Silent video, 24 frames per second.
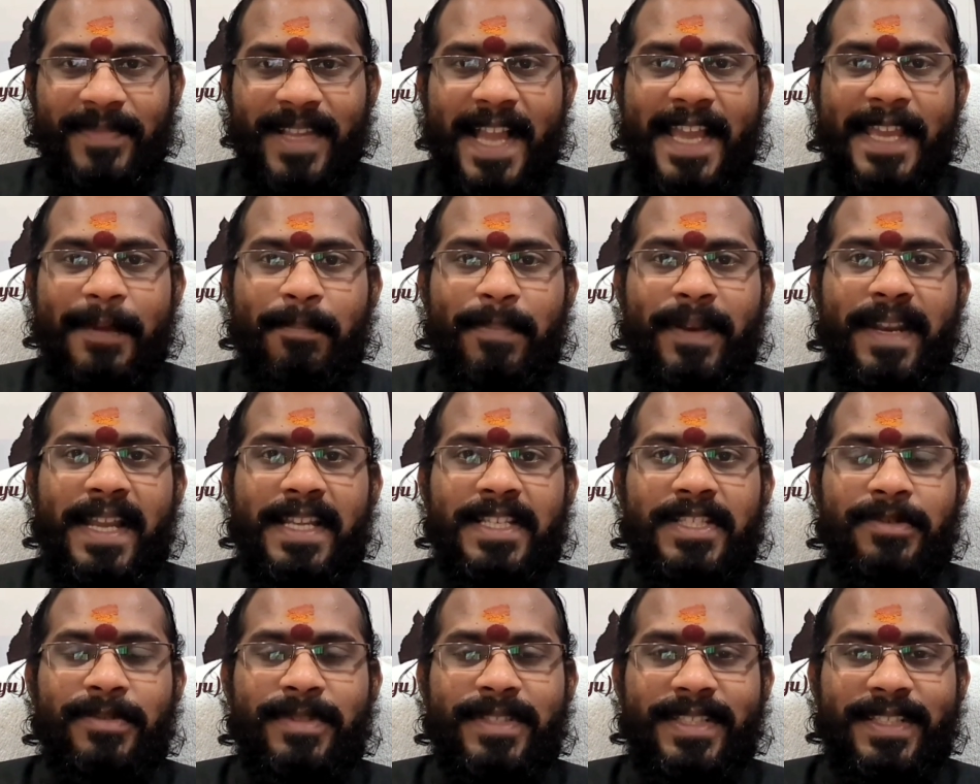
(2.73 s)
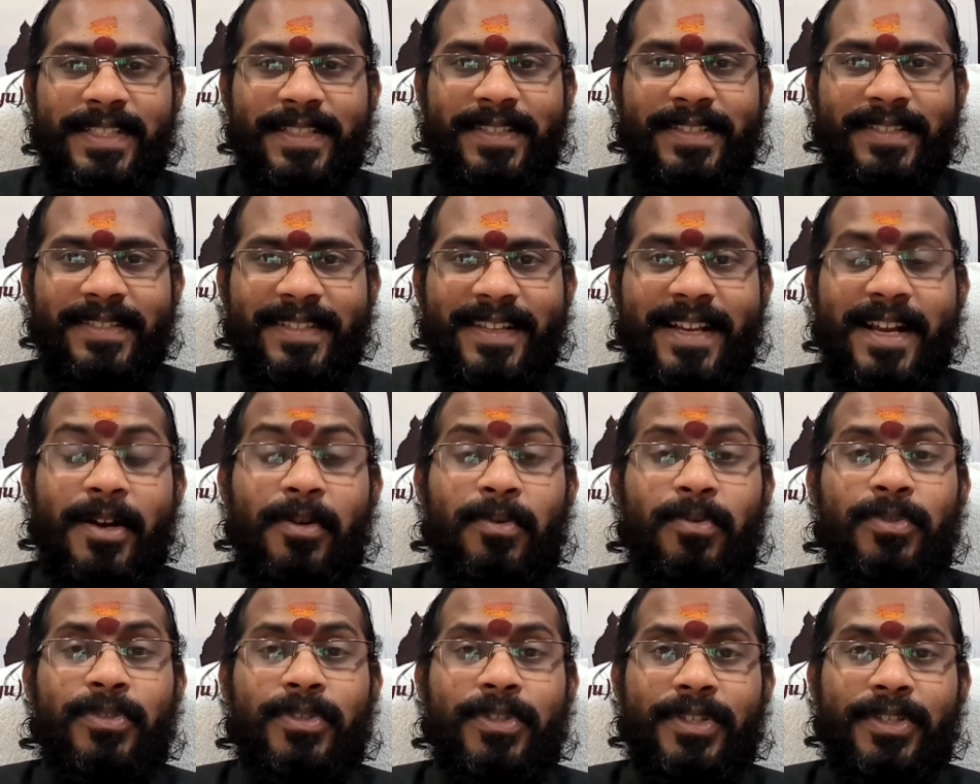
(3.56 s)
Hyperactivity.
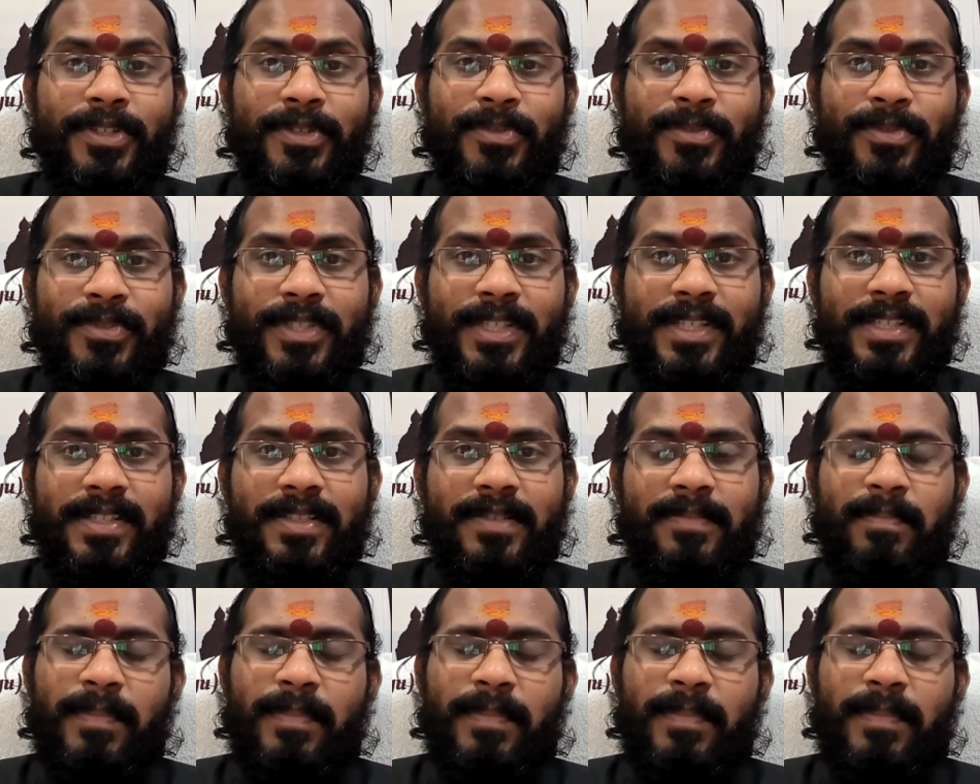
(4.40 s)
How to reduce it?